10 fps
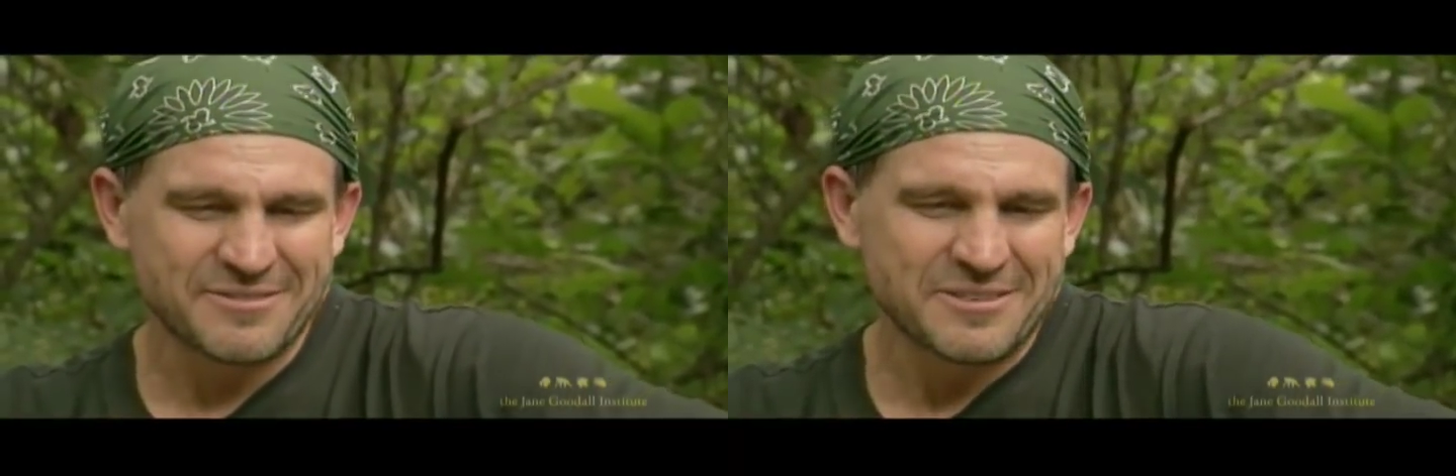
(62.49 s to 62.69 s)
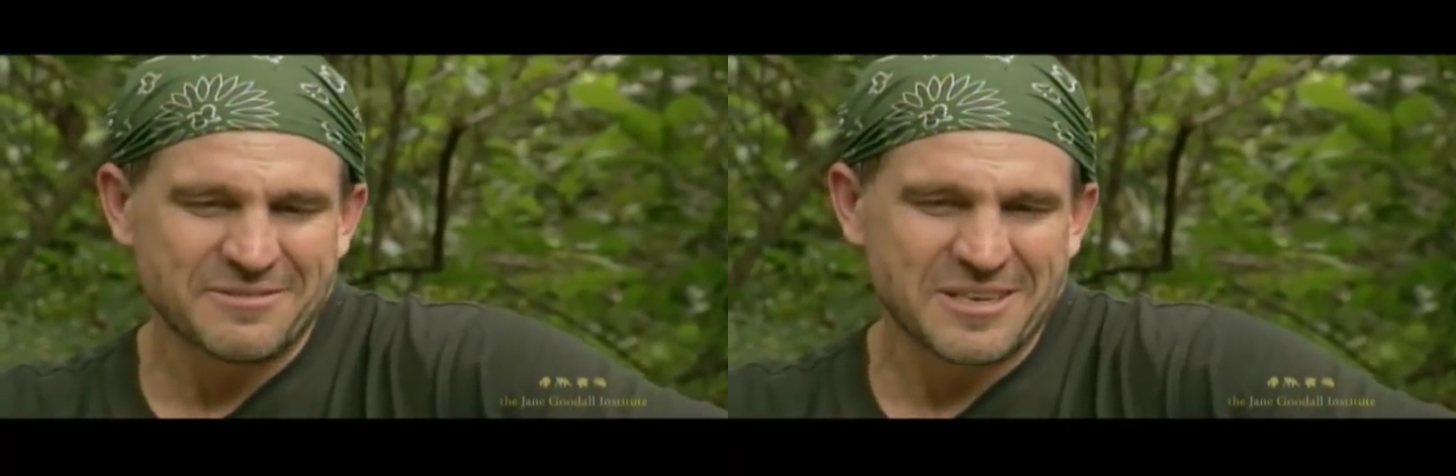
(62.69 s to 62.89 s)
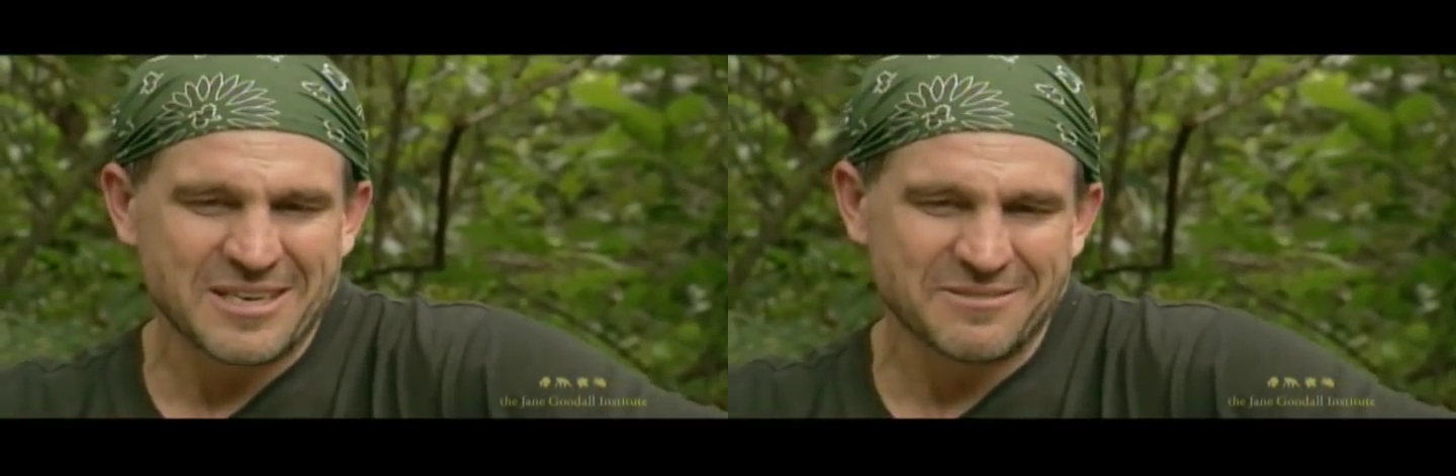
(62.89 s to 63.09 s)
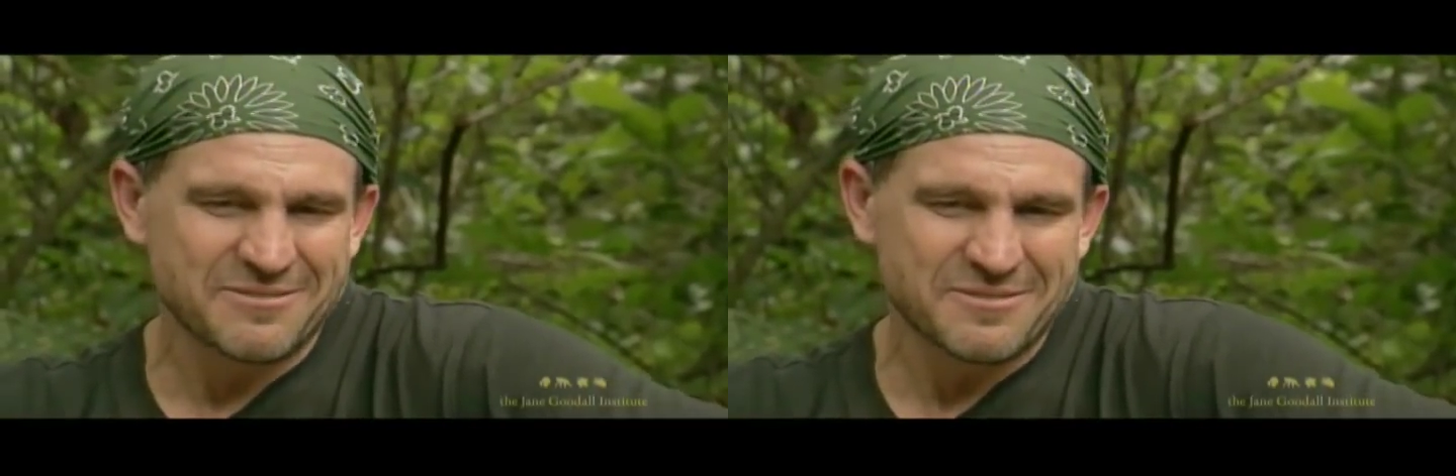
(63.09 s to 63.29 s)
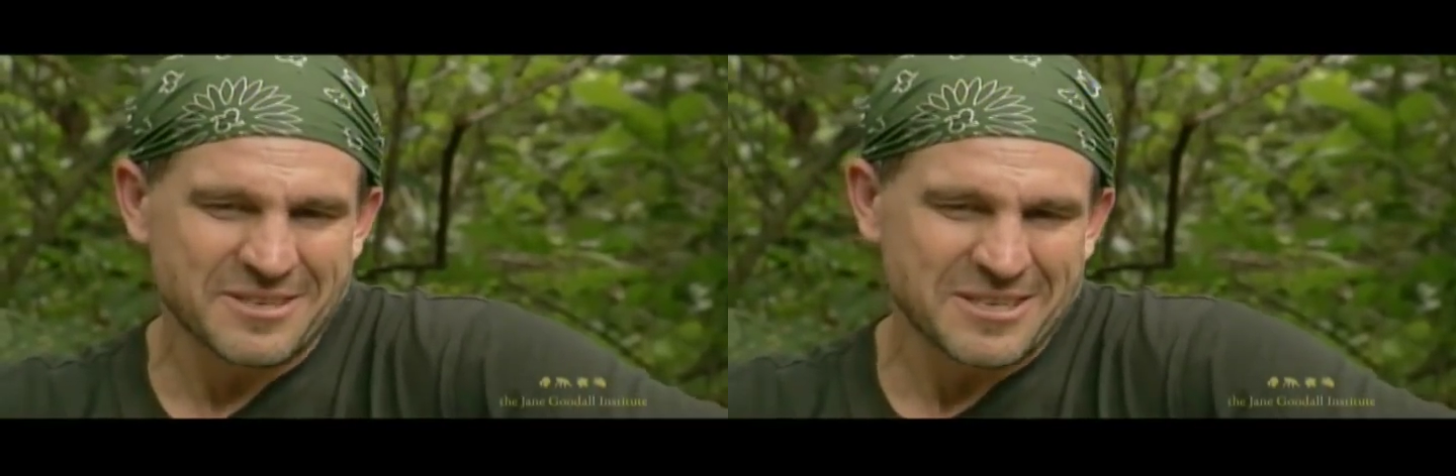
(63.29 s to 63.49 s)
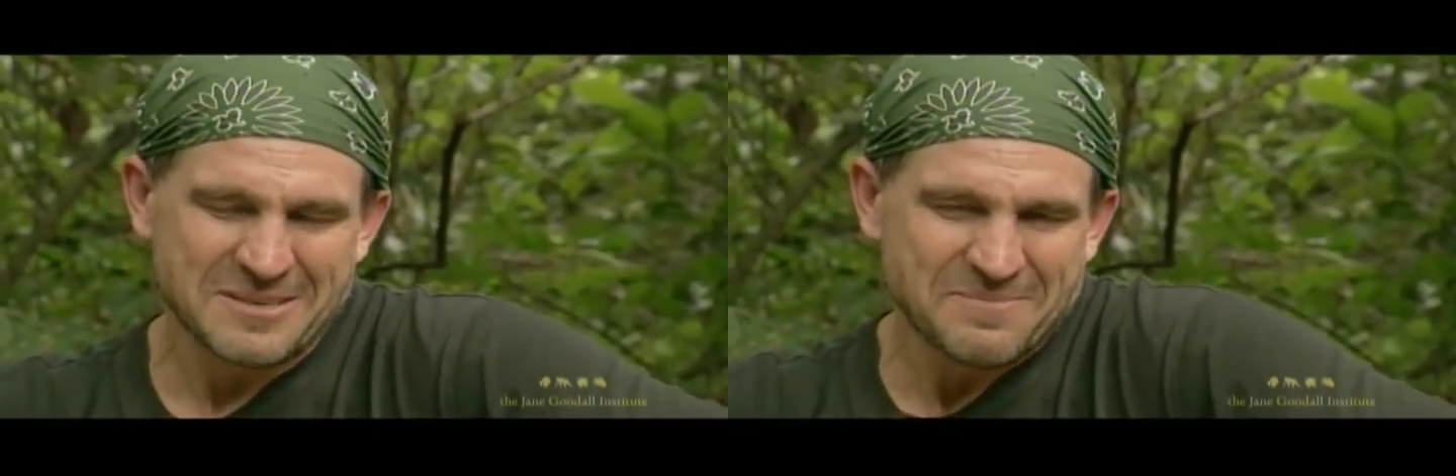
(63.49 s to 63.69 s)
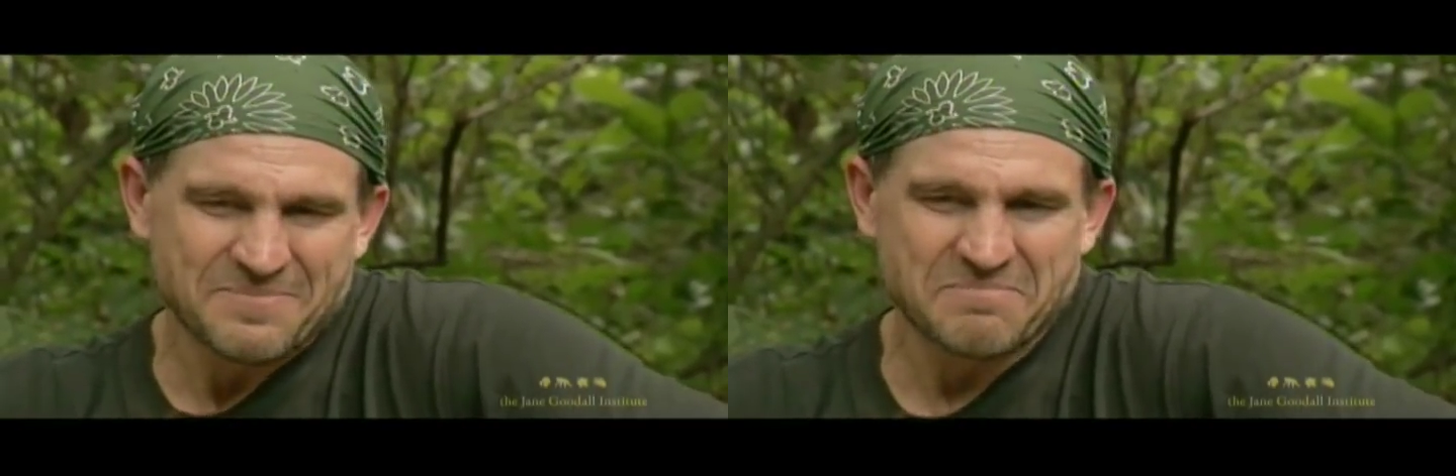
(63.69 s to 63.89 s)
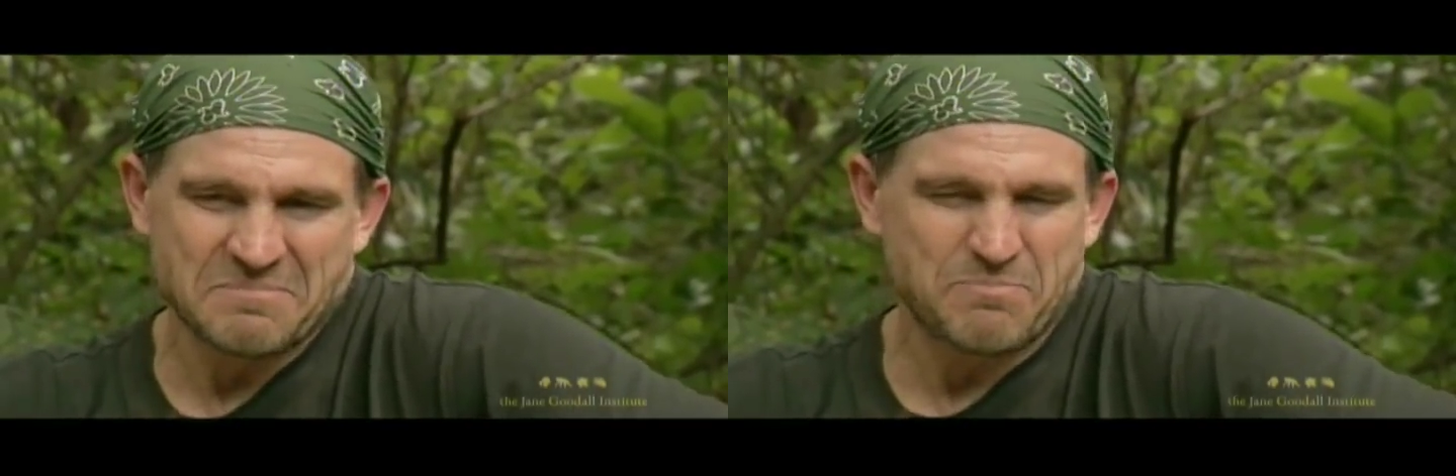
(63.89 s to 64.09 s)
of kind of
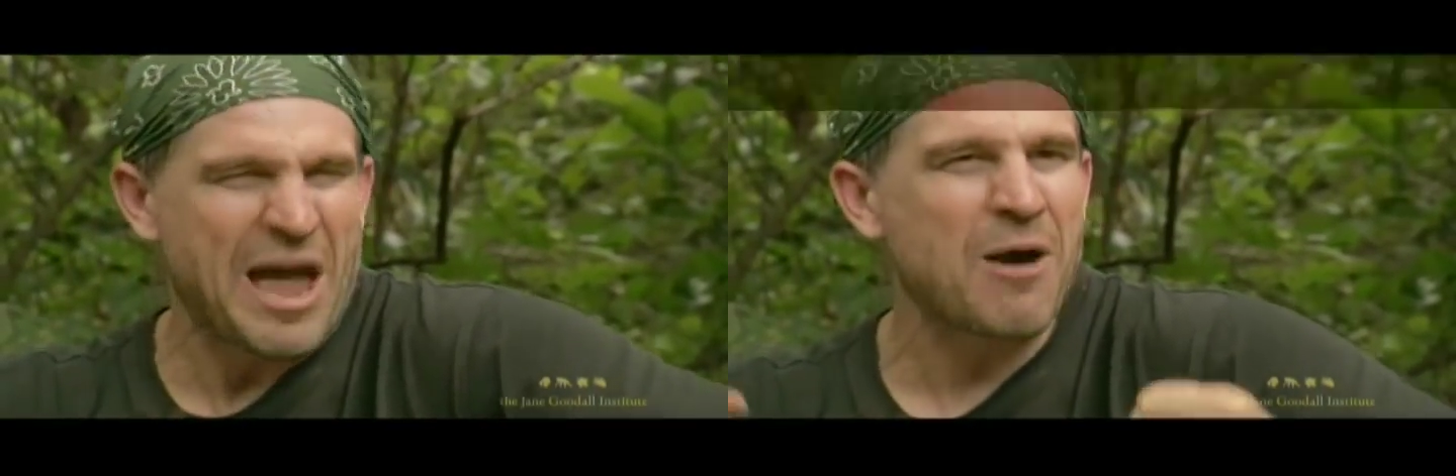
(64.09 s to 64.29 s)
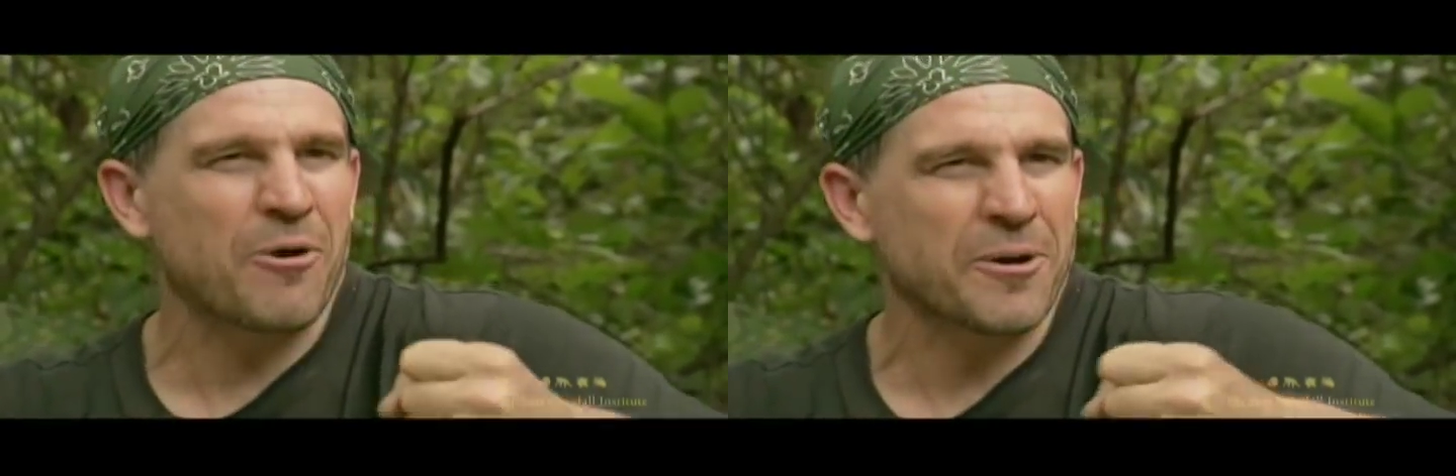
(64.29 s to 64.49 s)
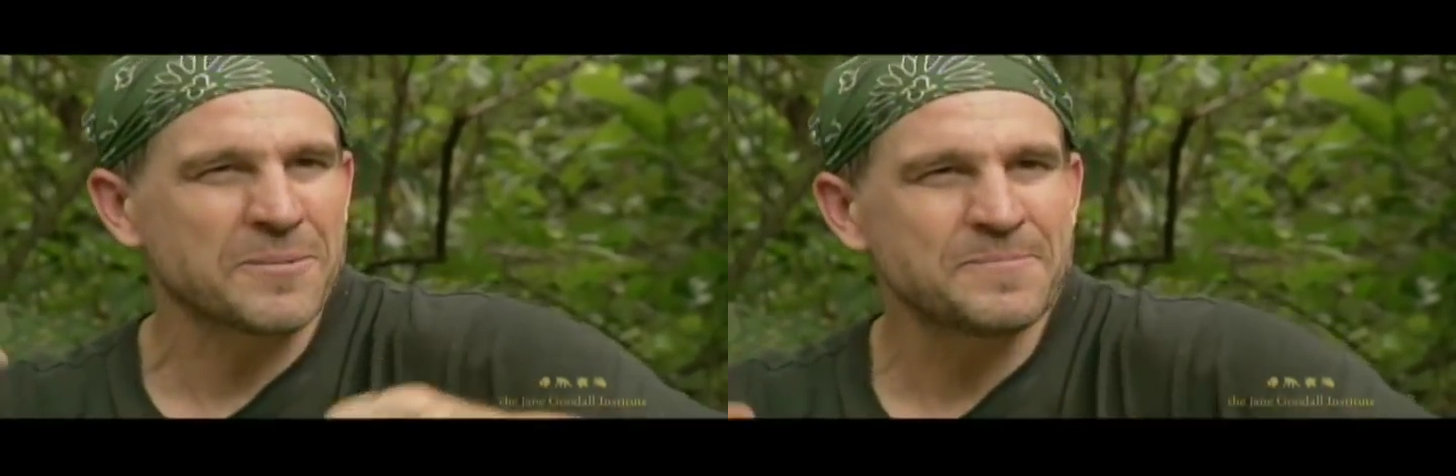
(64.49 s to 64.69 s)
um, power.